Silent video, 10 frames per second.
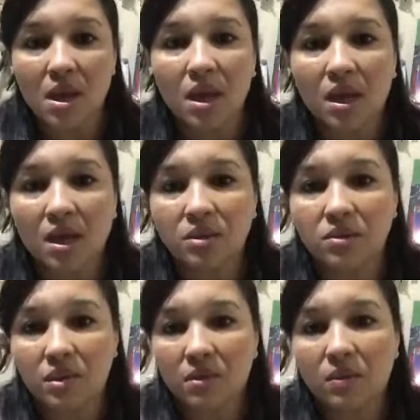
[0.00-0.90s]
it's hard to
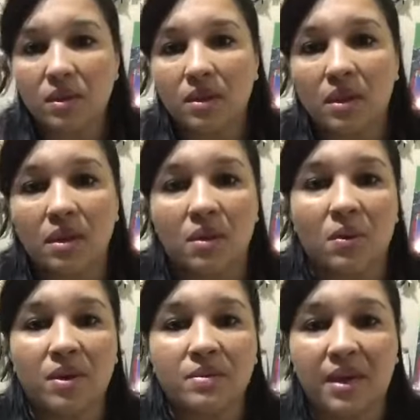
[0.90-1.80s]
tell
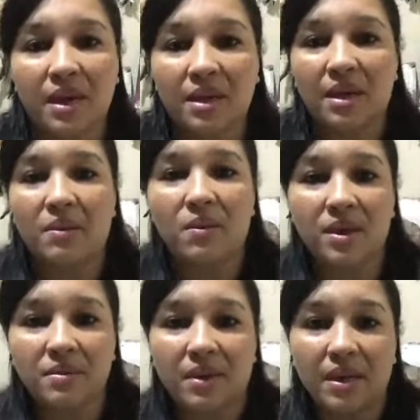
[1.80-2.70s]
what's my God and
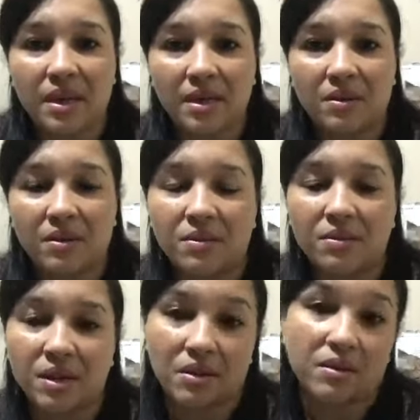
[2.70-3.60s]
what's my own
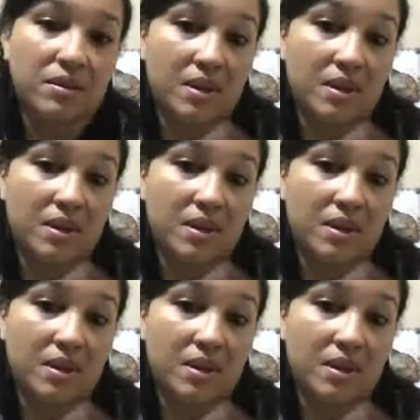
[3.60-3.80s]
ego.